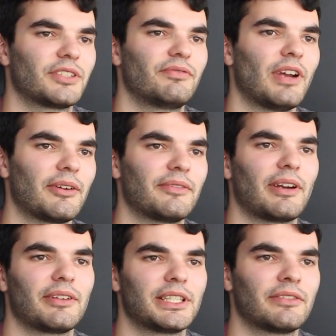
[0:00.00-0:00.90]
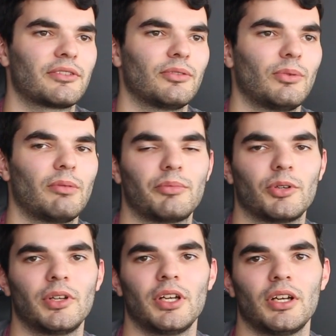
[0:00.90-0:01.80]
it's a very, very difficult one,
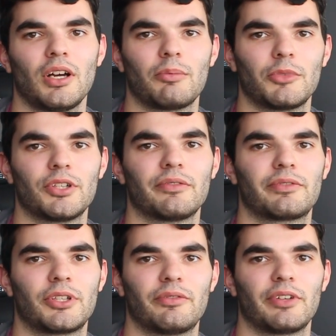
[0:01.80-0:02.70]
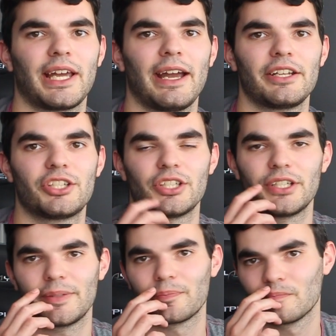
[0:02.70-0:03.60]
but I'm going to go for
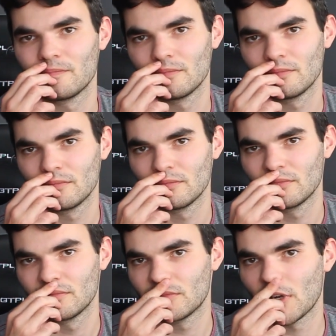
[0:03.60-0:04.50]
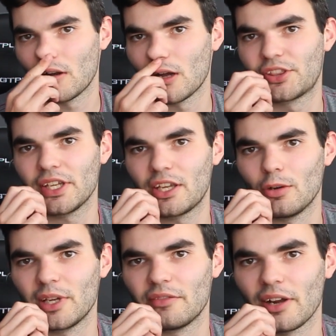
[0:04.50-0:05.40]
Gaethje. I think
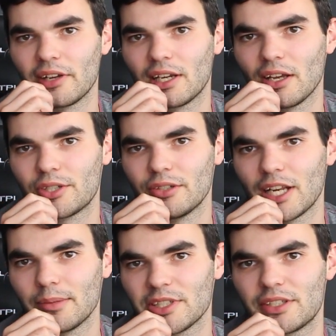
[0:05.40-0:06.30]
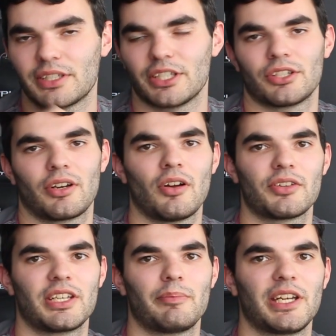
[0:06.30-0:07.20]
it'll be a very close, unanimous decision. I
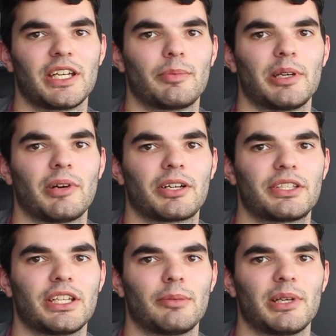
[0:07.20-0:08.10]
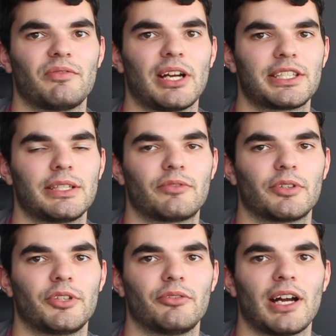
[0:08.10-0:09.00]
can't see him beating Khabib, but I can see Khabib wrestling
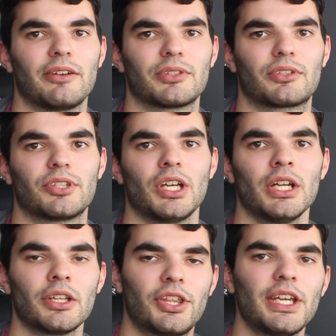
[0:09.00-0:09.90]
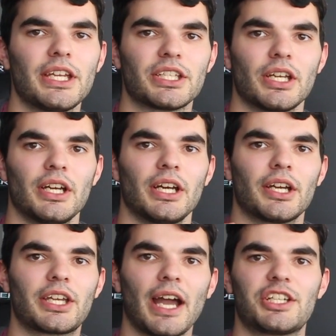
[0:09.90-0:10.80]
for a few rounds. Because the thing is,
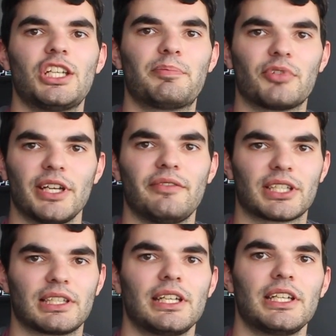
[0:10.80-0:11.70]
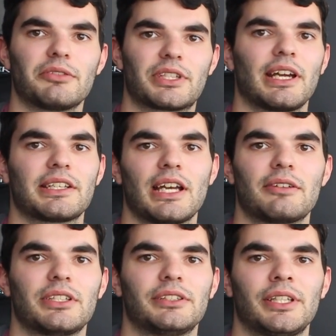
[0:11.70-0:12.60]
Gaethje previously, he used to gas
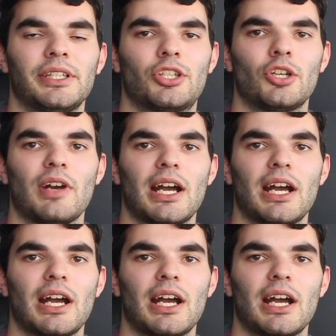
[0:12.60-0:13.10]
out, didn't he? Two